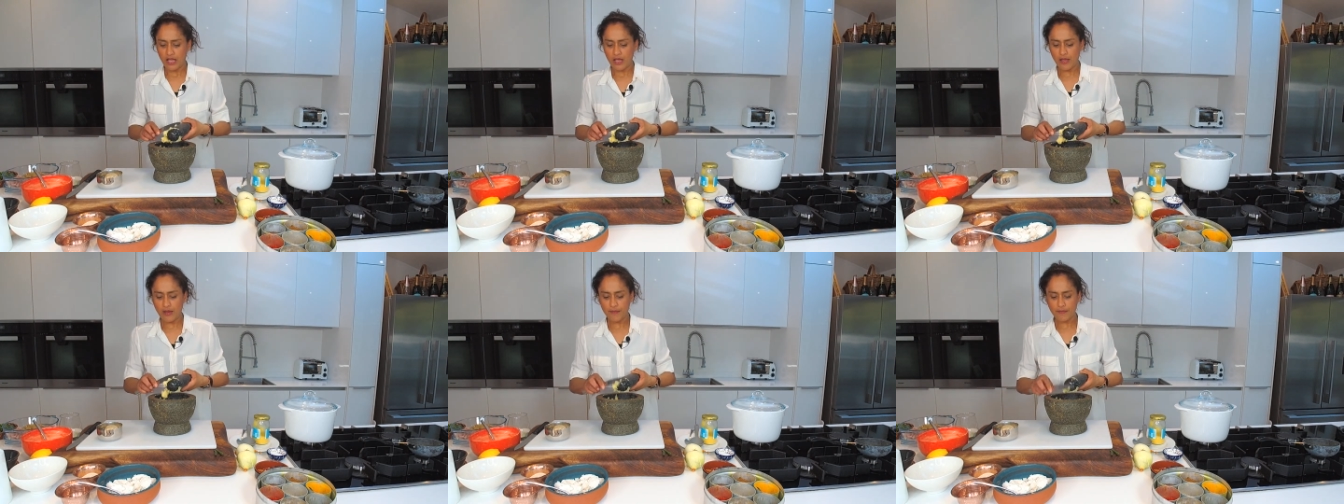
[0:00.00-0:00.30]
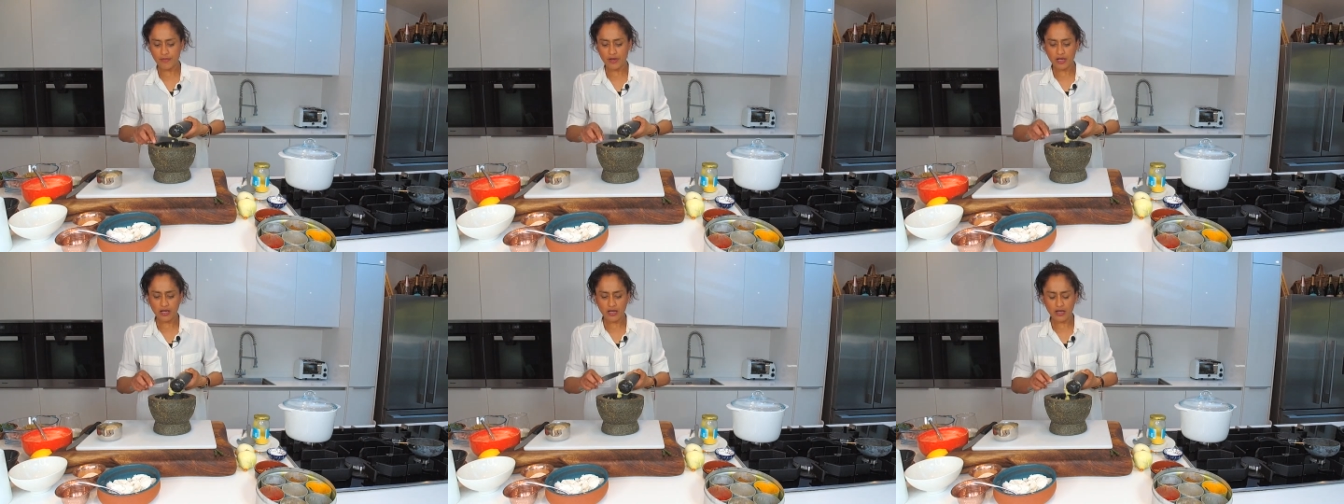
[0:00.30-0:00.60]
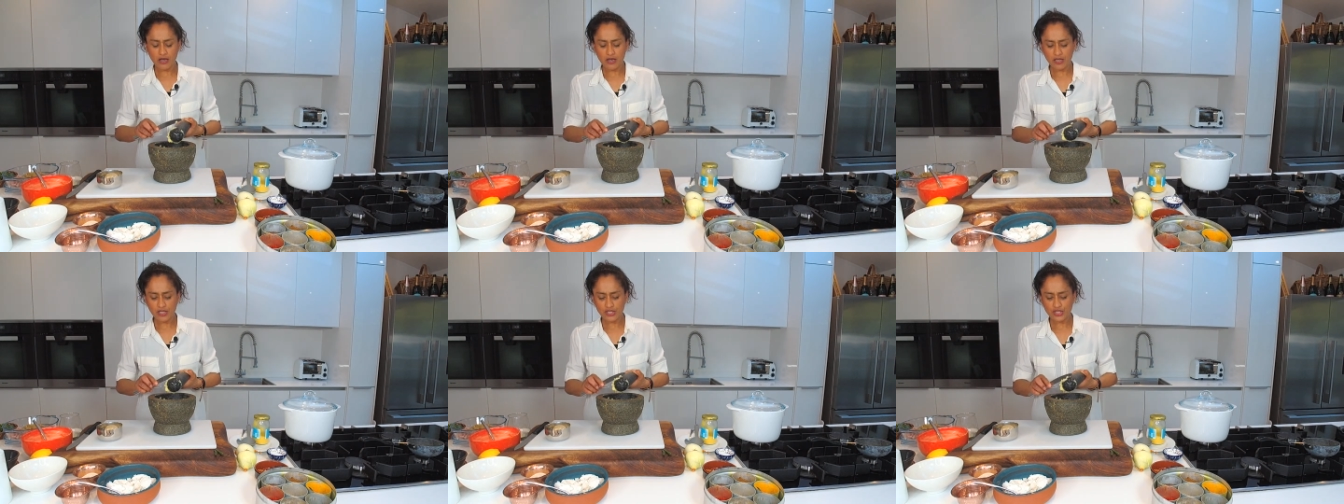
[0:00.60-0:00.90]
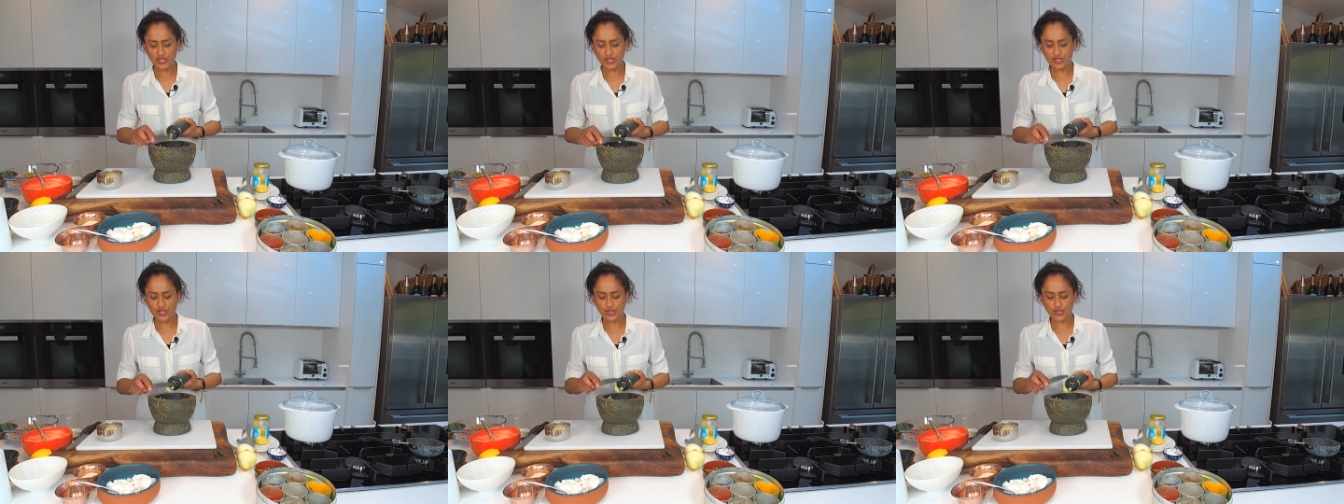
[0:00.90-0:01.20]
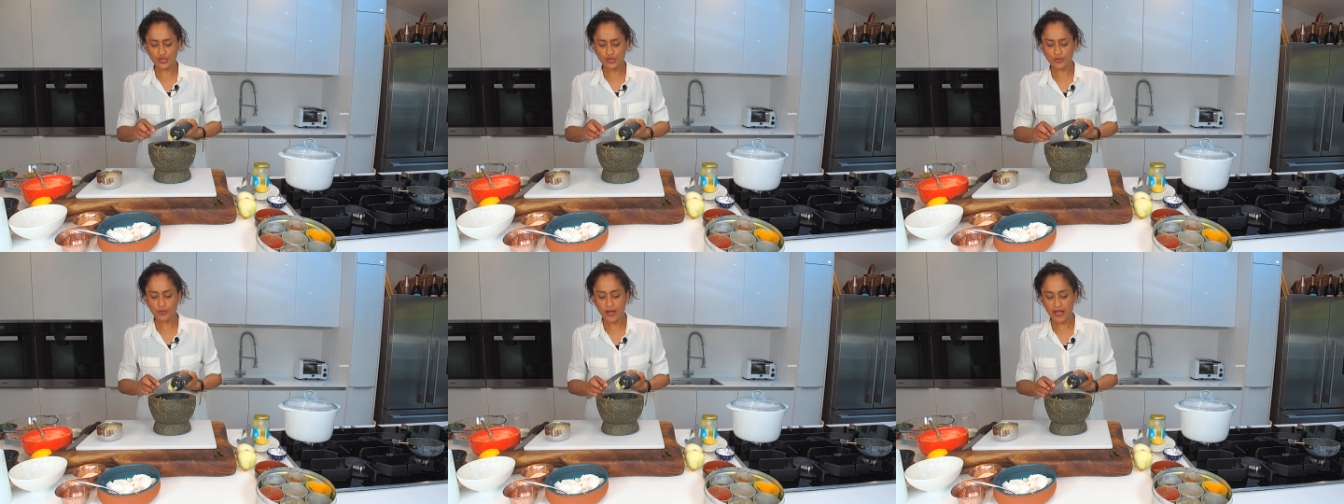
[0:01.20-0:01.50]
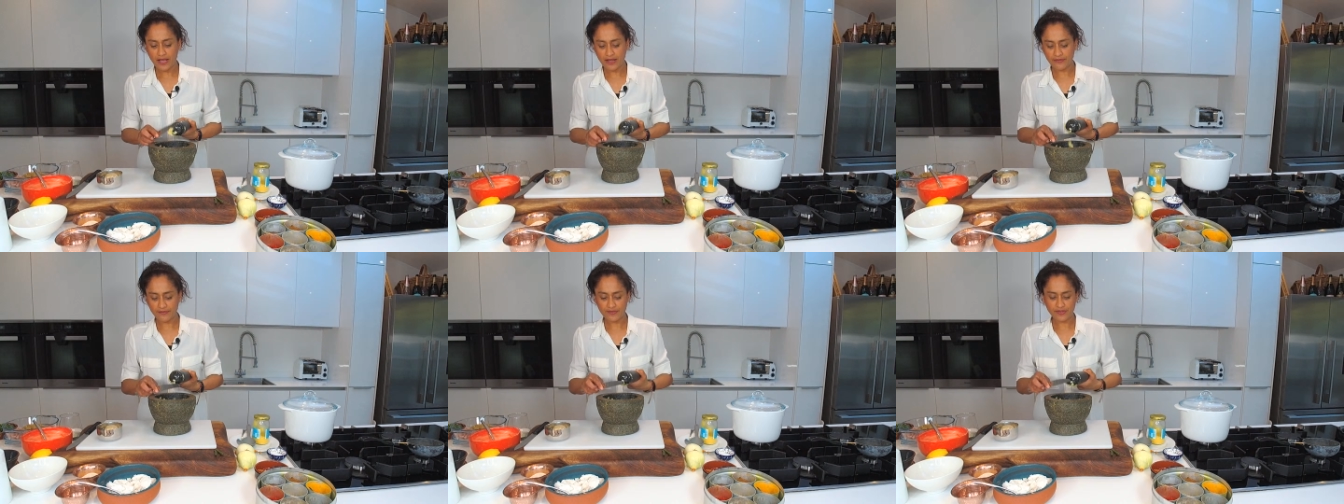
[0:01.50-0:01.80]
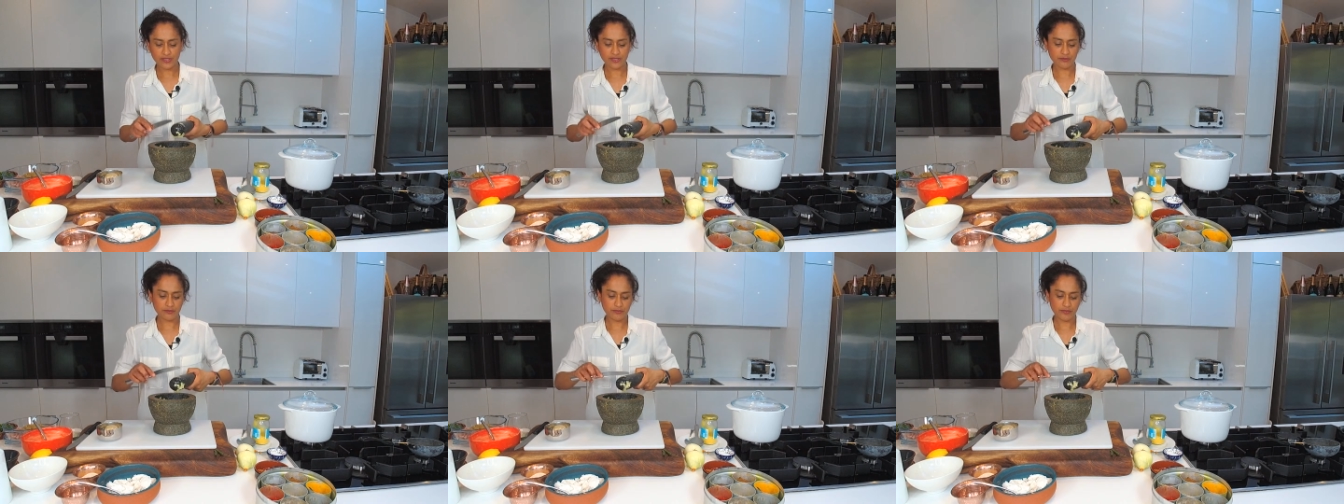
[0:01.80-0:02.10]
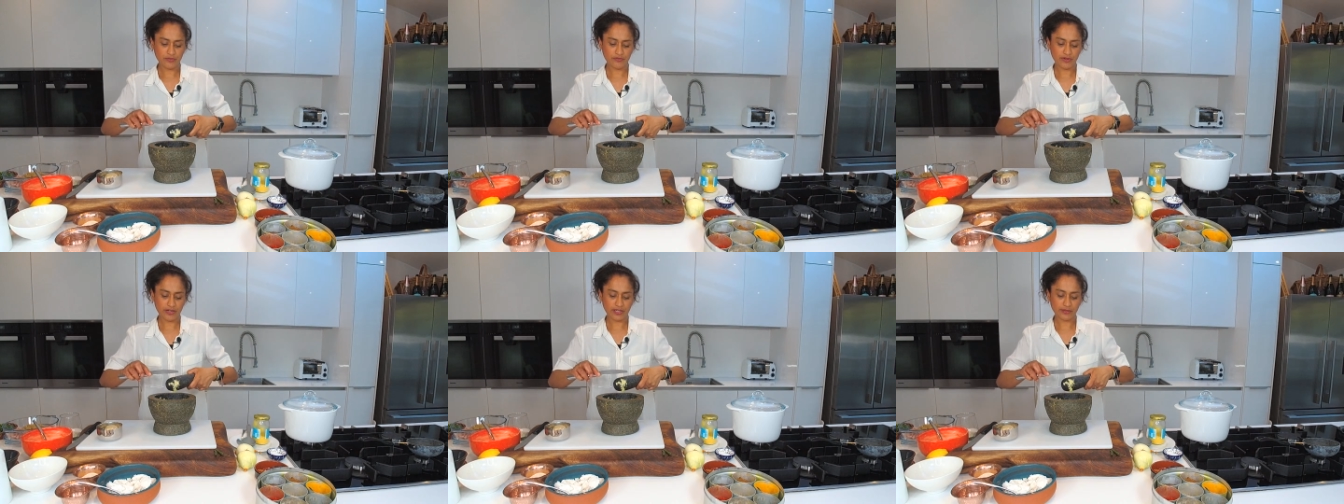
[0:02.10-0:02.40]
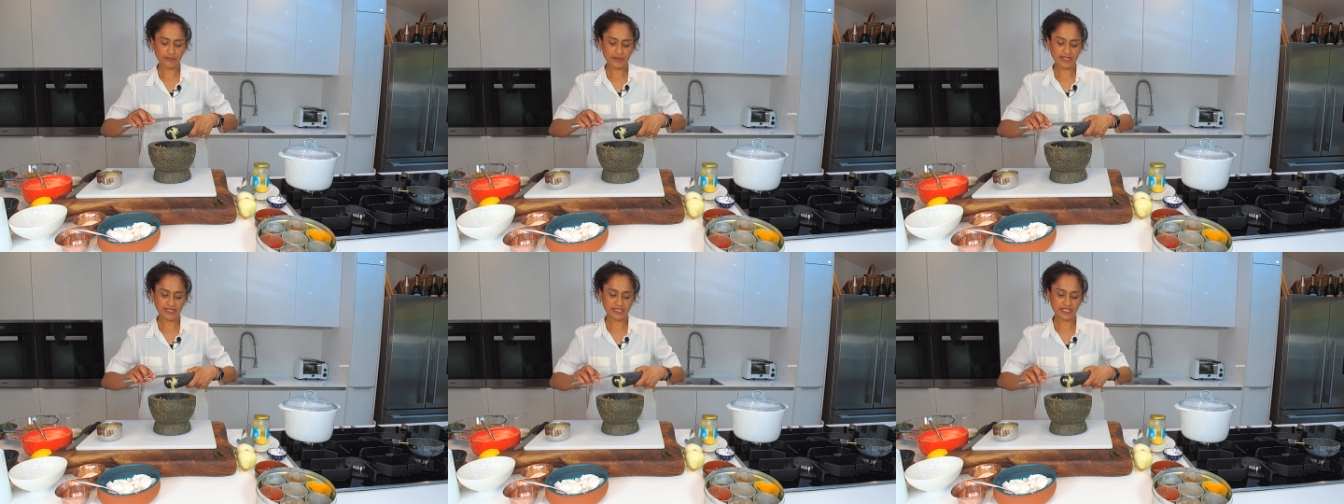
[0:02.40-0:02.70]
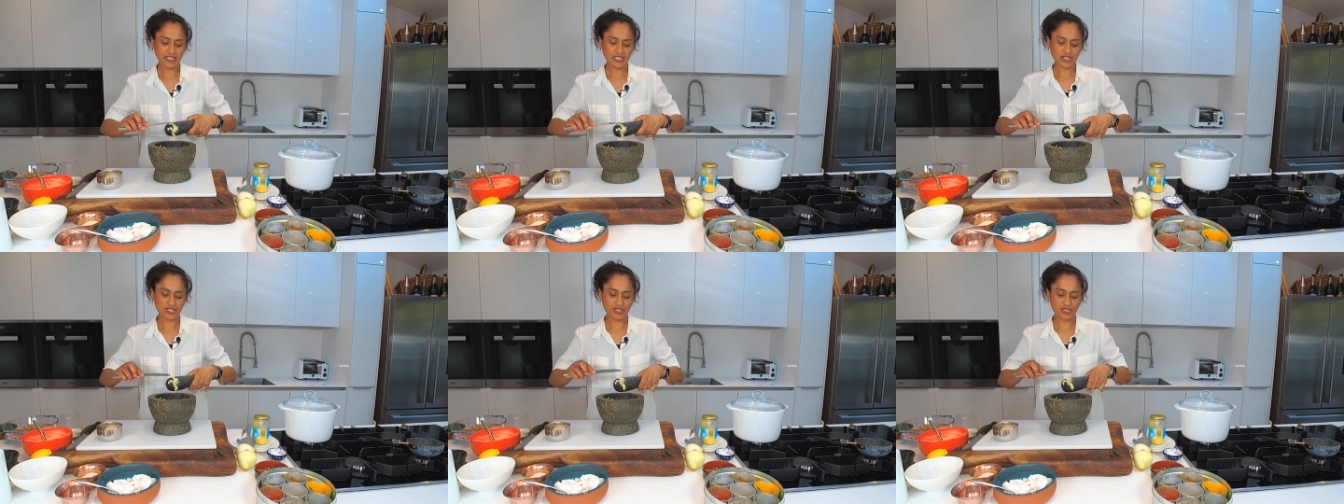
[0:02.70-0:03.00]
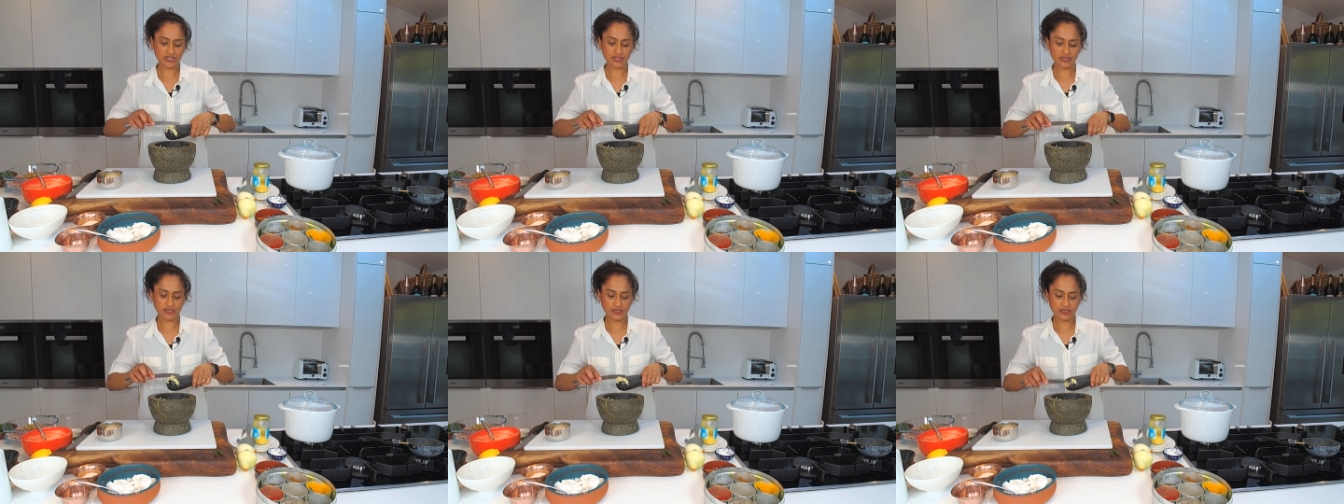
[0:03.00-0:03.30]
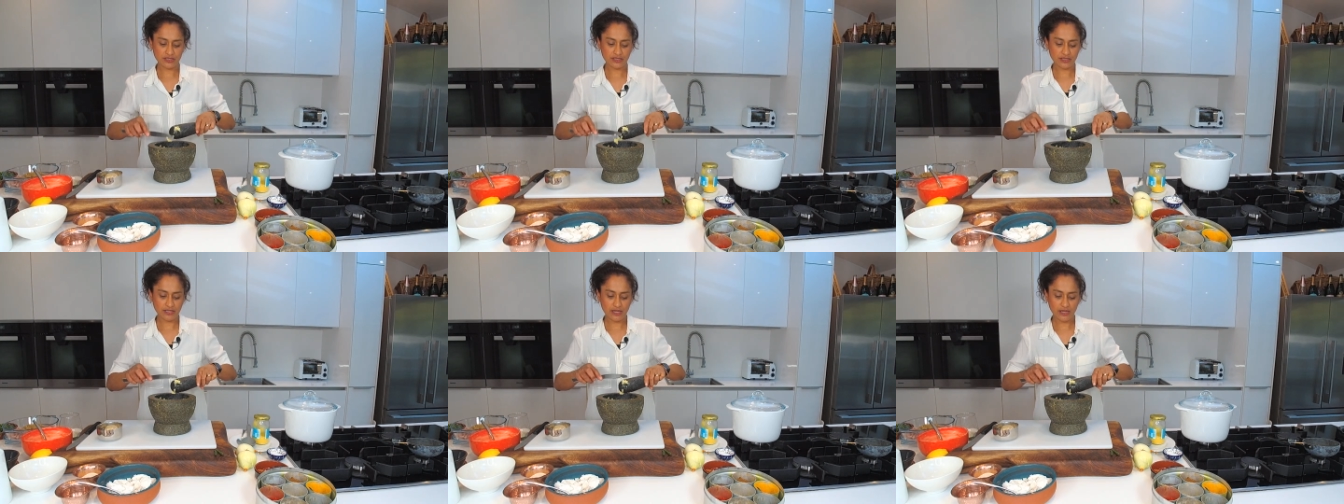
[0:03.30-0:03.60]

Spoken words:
I do have some recommendations.